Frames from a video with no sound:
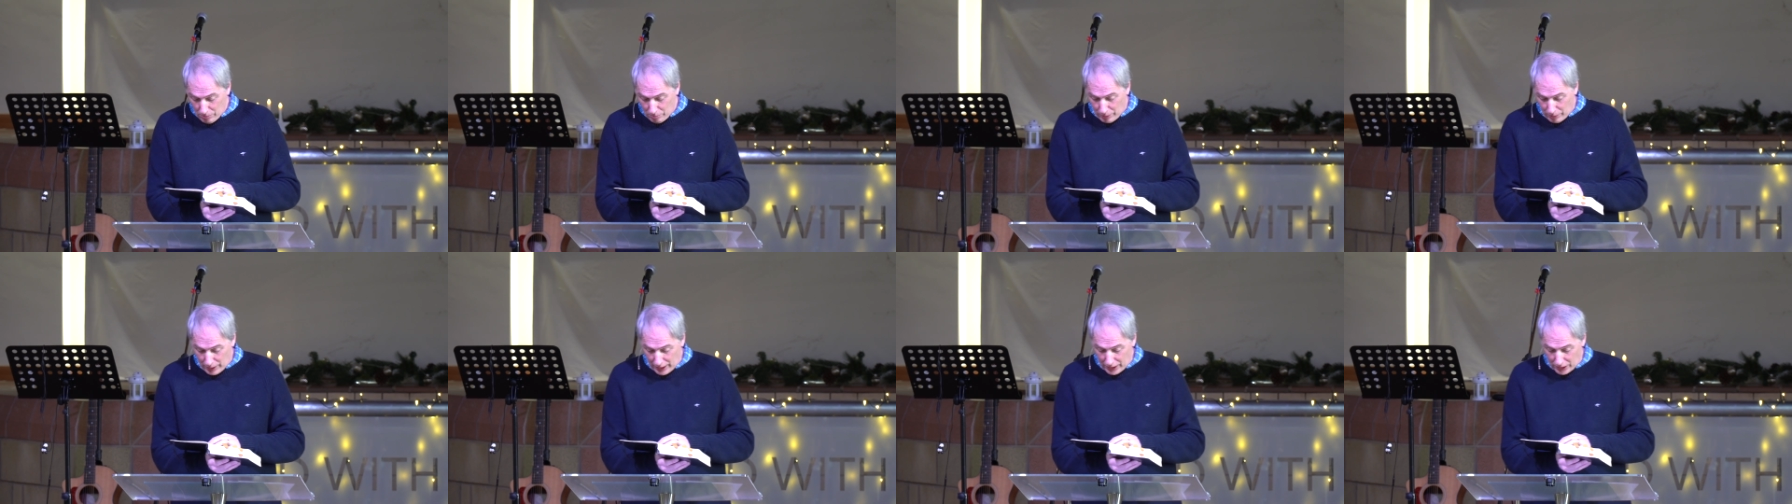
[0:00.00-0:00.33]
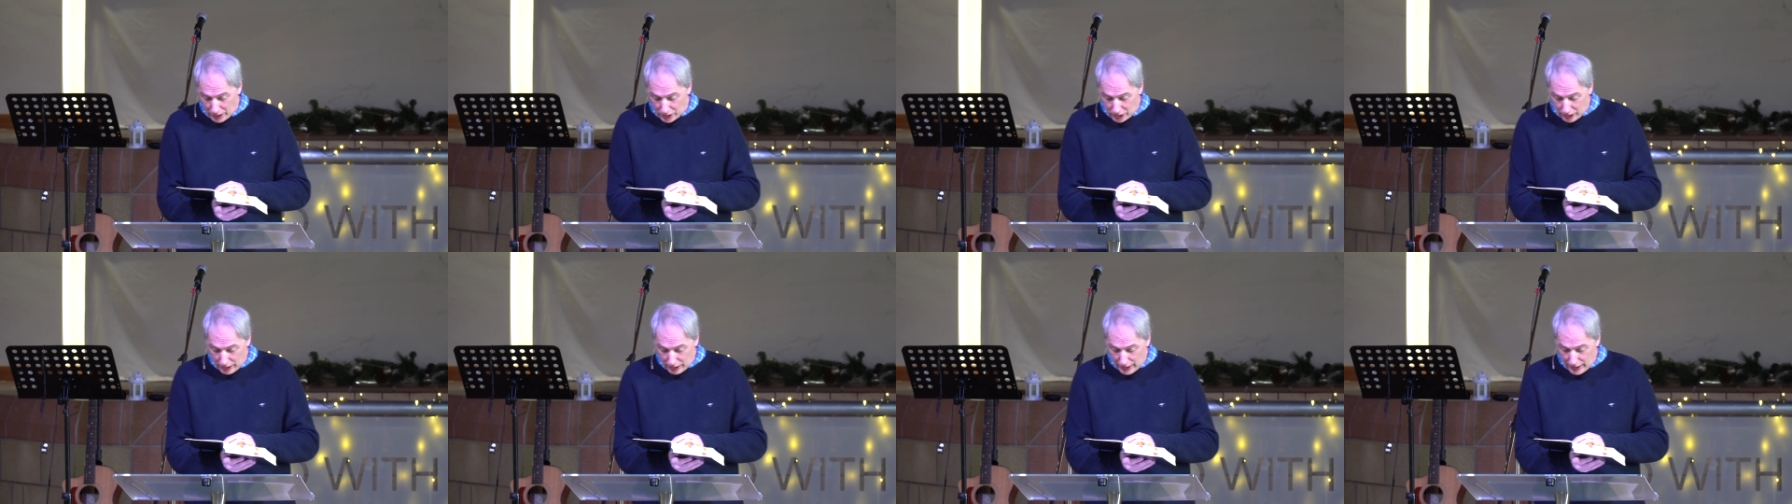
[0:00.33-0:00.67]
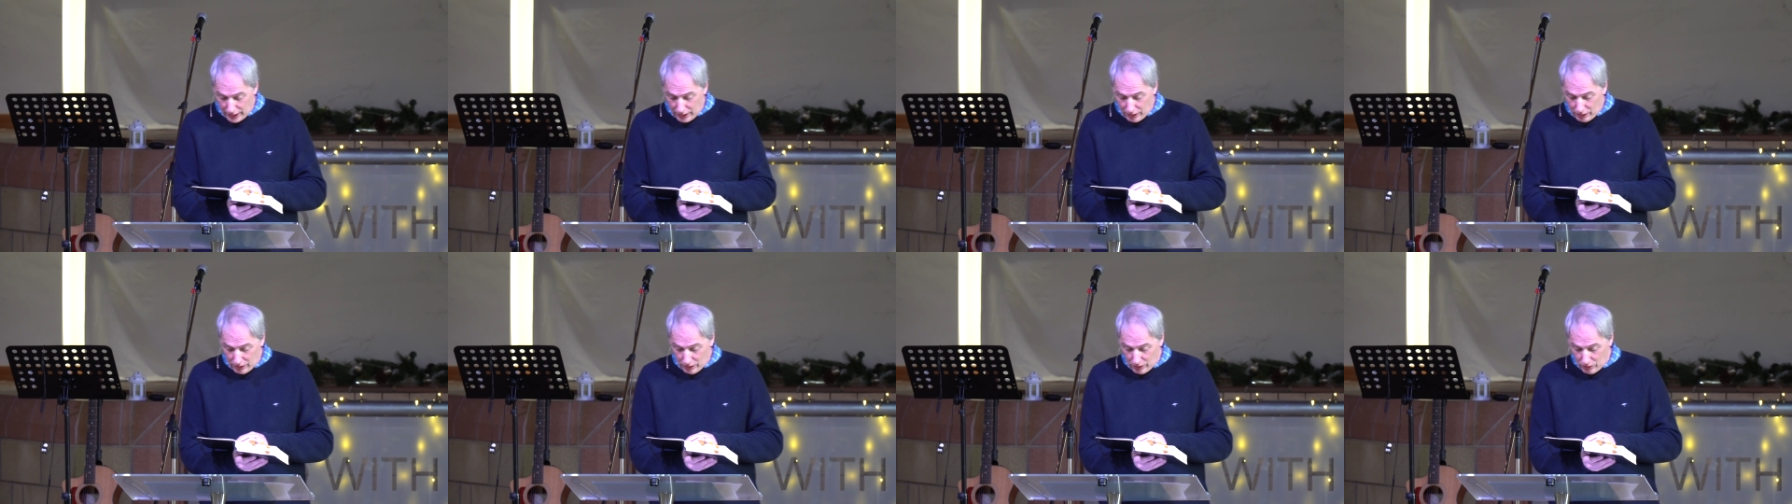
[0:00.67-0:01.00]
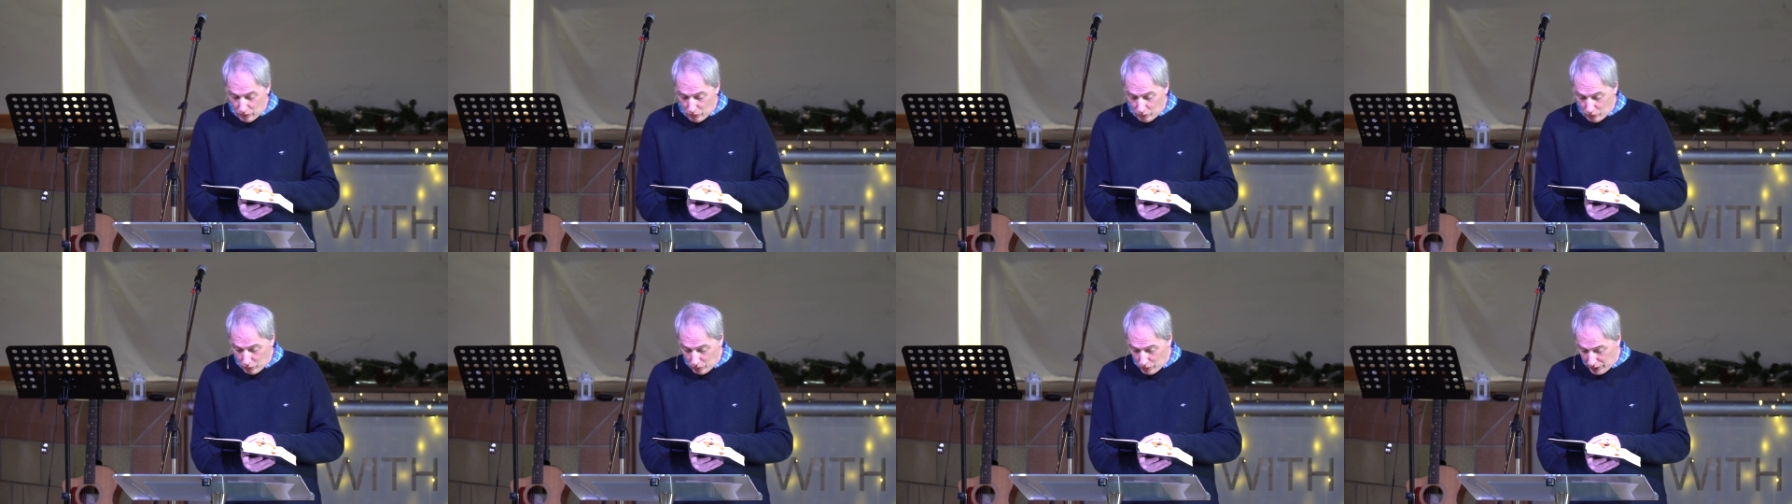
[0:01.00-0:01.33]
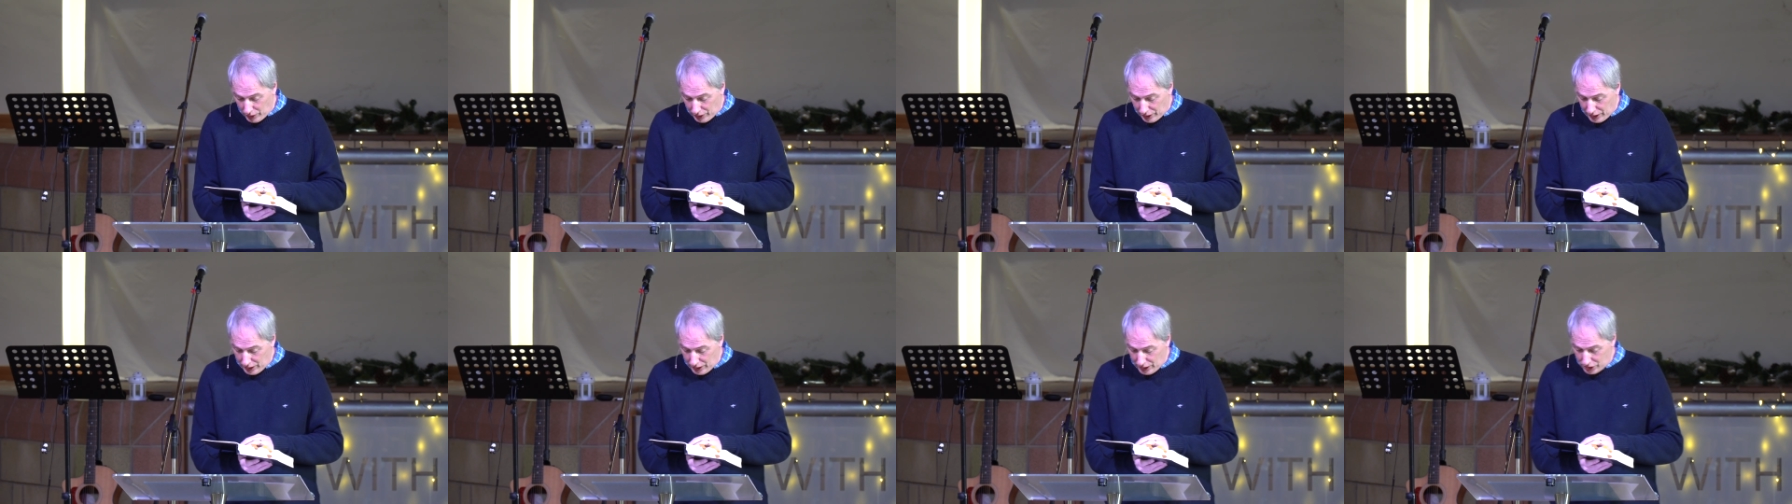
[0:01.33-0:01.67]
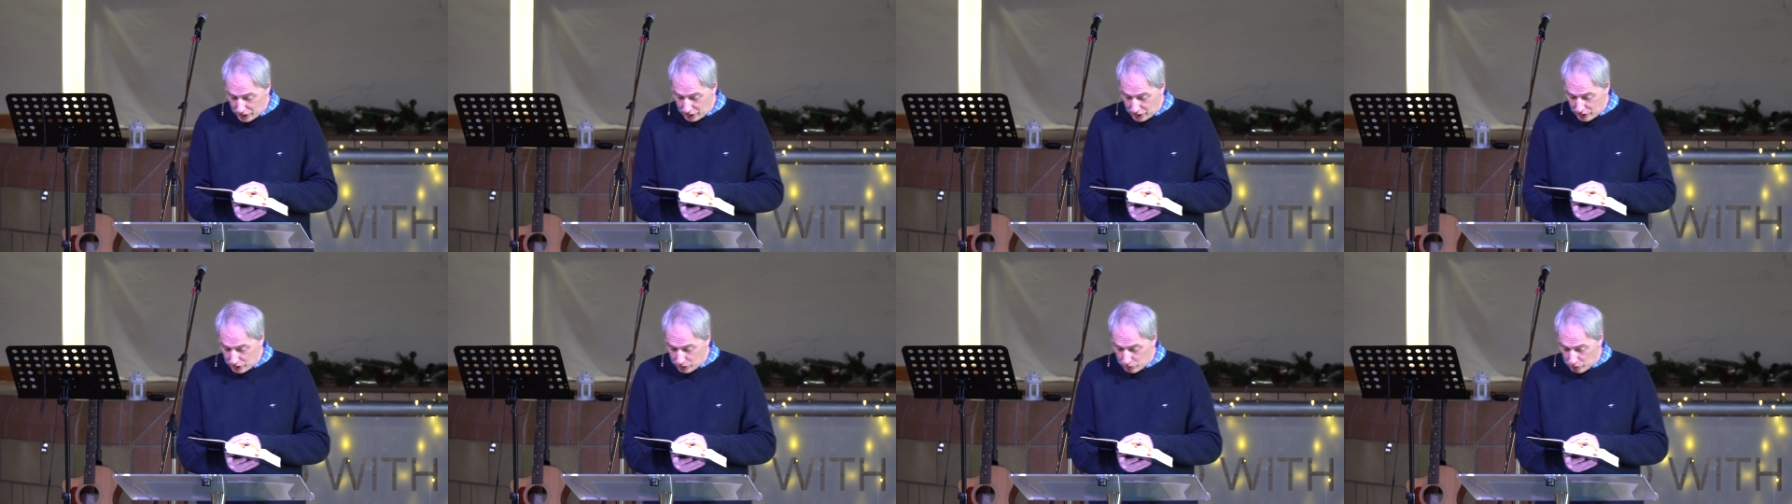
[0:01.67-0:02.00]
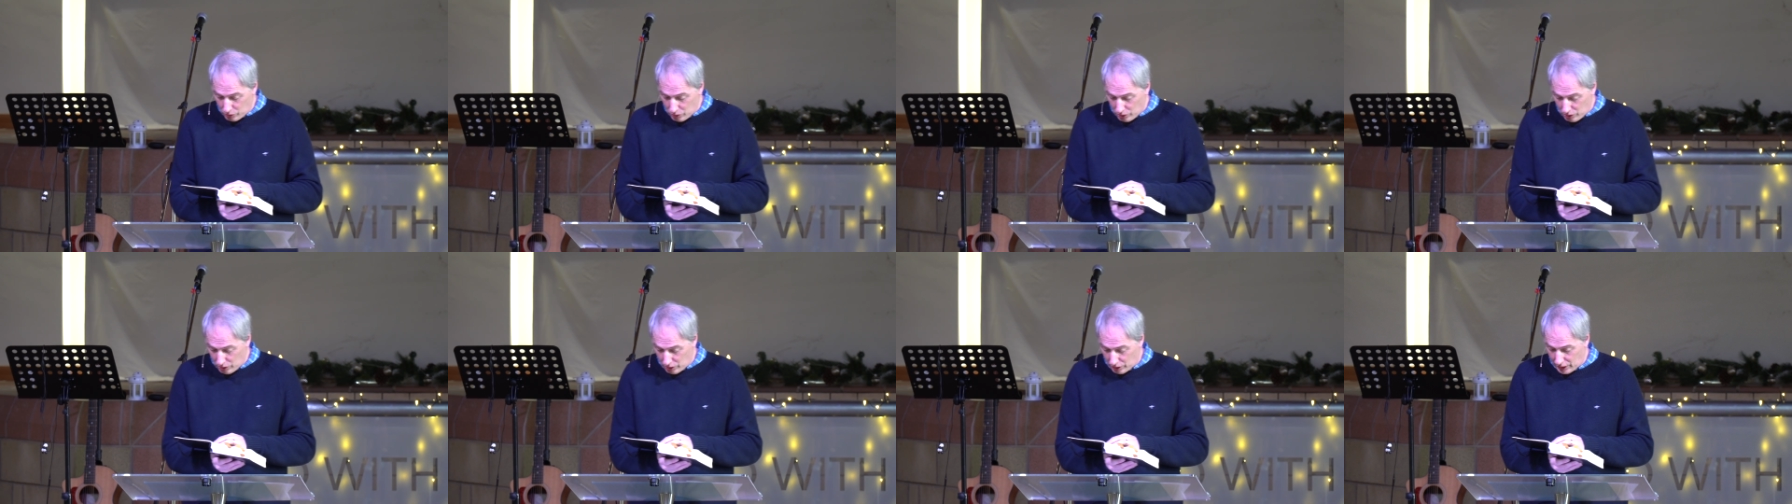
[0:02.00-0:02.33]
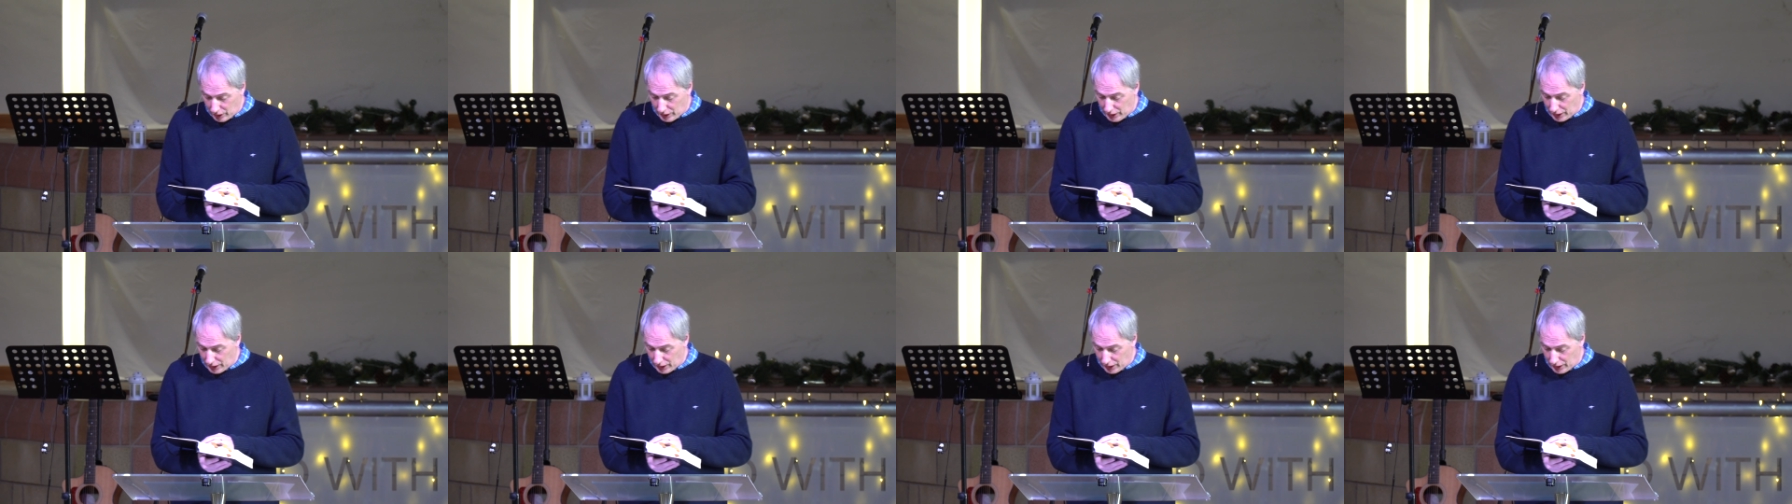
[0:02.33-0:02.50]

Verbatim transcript: By its light will the nations walk,